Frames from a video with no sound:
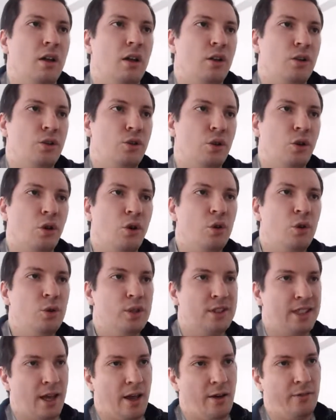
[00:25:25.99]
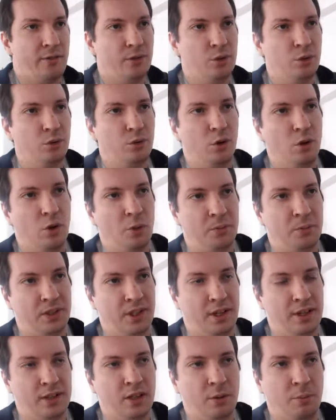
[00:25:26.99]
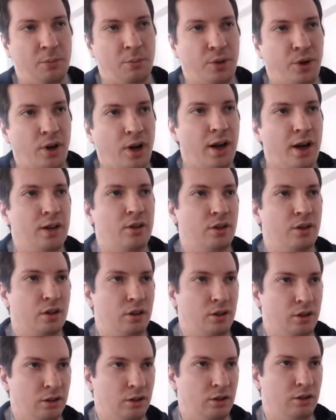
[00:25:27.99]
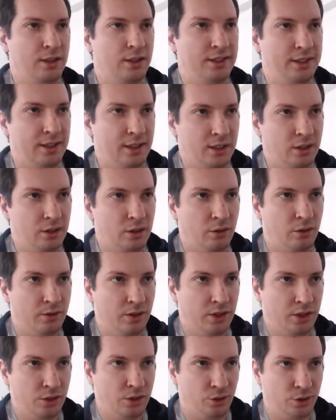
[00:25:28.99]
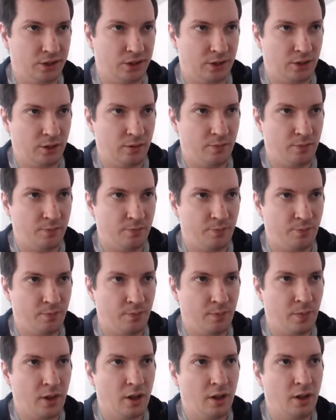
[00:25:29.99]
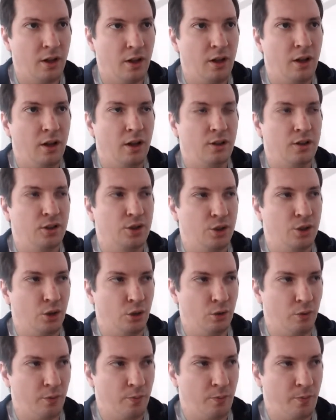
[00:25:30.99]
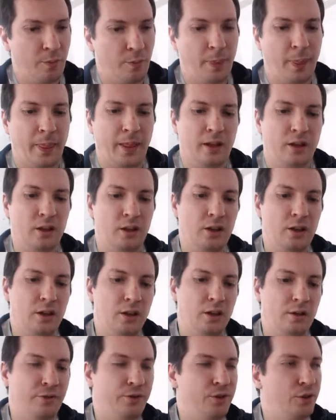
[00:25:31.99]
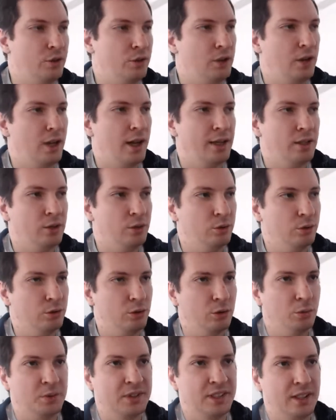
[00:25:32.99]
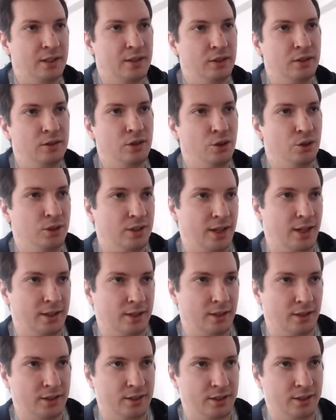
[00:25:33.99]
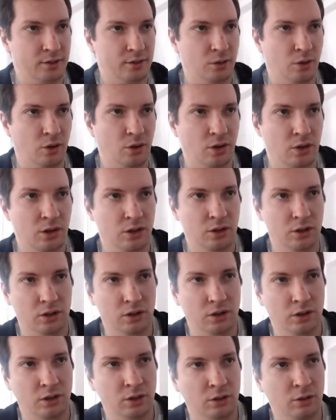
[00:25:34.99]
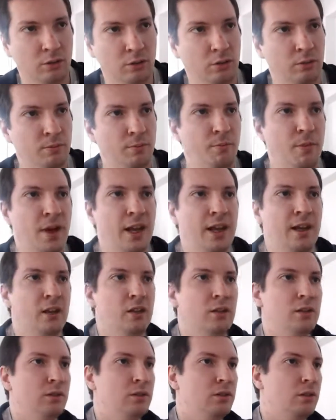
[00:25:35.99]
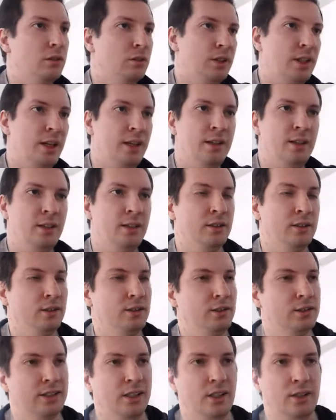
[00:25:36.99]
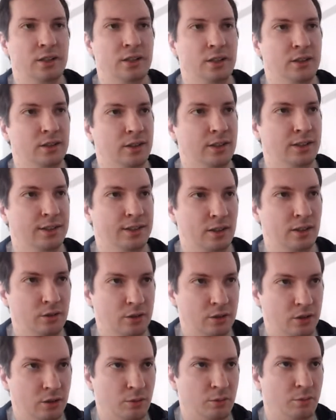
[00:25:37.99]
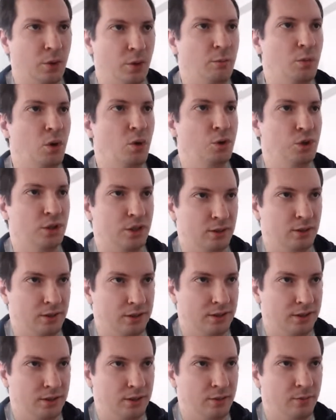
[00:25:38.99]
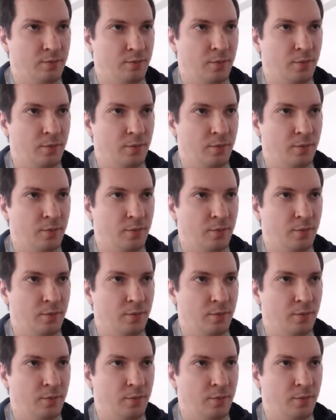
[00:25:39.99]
you always have to obtain the prior consent of the user. So if you'd like to send newsletters or mail containing certain discounts or promotions